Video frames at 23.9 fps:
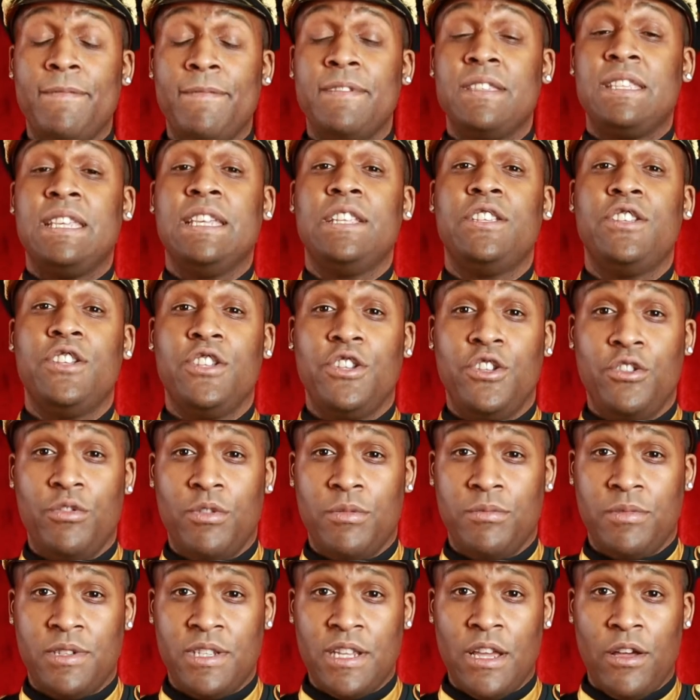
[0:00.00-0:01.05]
teaching you
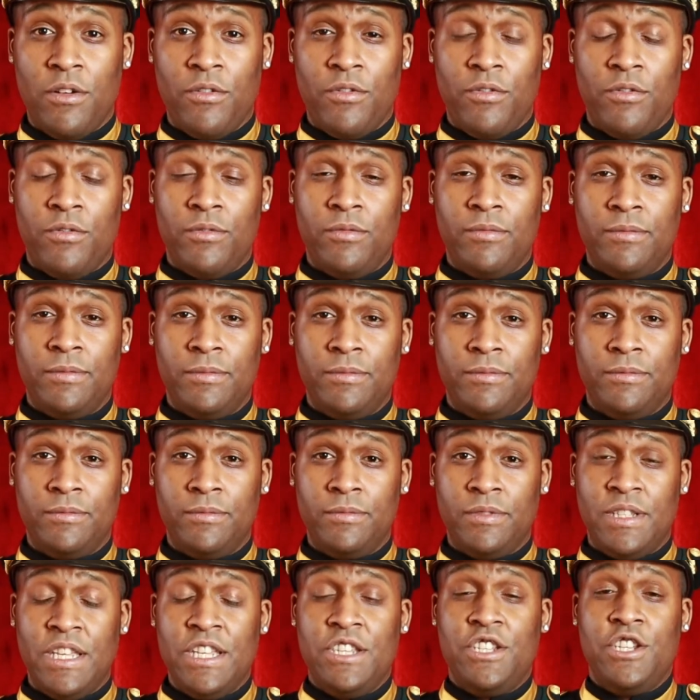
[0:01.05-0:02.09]
himself,
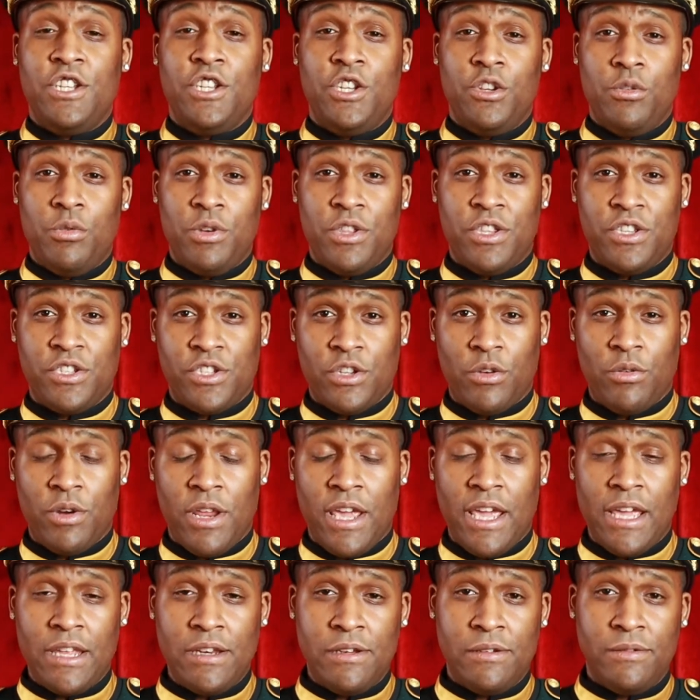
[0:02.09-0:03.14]
teaching you with his own
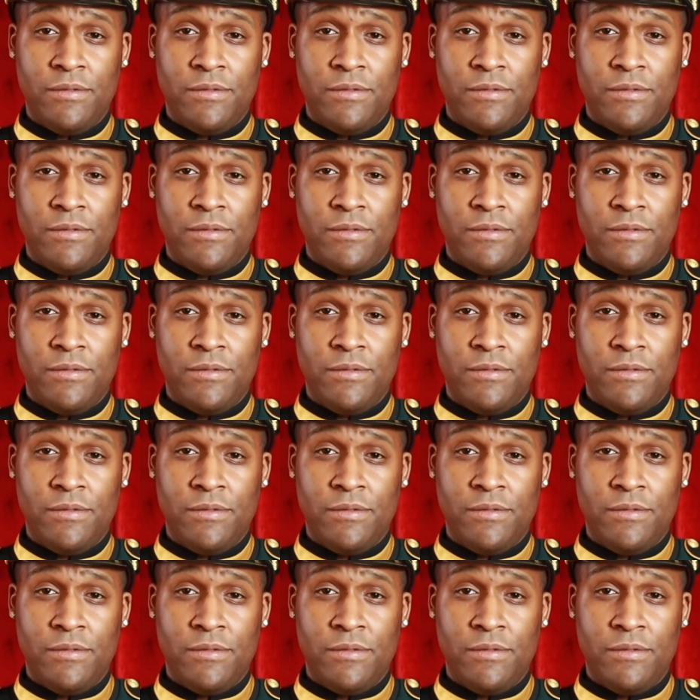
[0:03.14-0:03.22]
hand.